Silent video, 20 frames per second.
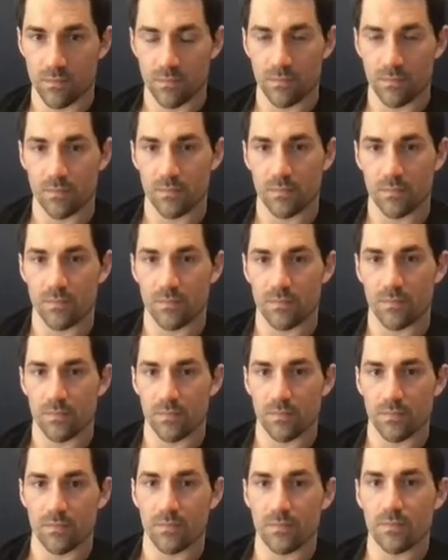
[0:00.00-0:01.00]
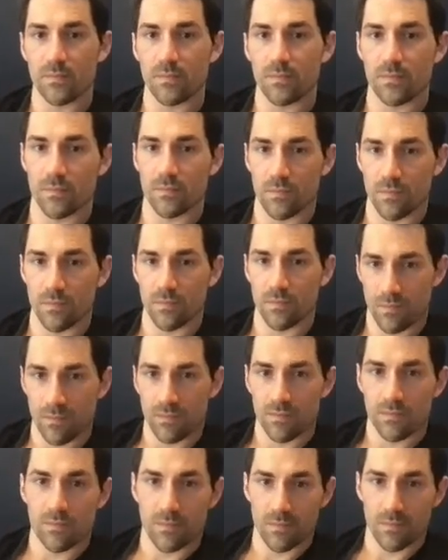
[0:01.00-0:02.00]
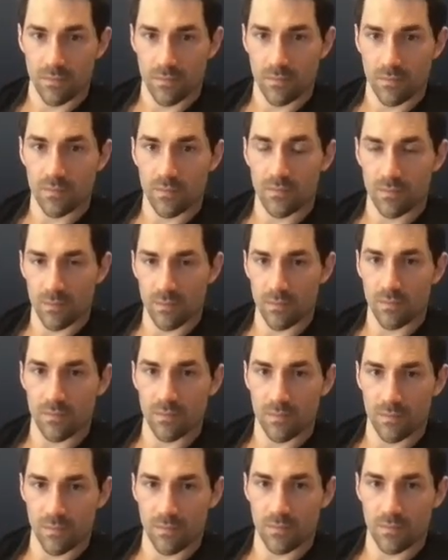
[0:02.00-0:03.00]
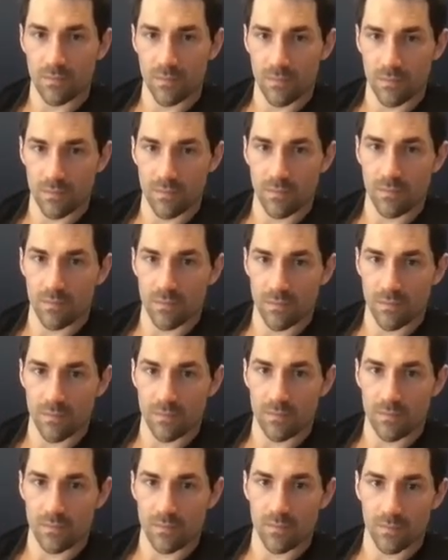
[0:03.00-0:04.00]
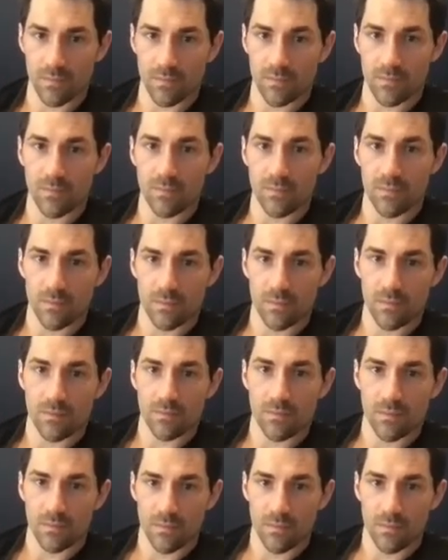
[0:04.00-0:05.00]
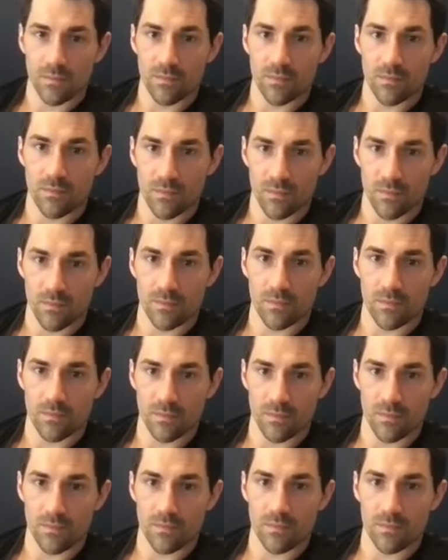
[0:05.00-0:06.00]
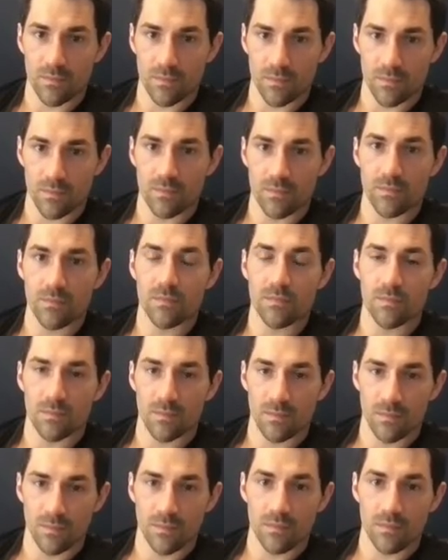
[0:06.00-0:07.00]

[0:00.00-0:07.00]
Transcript: The person shown says nothing.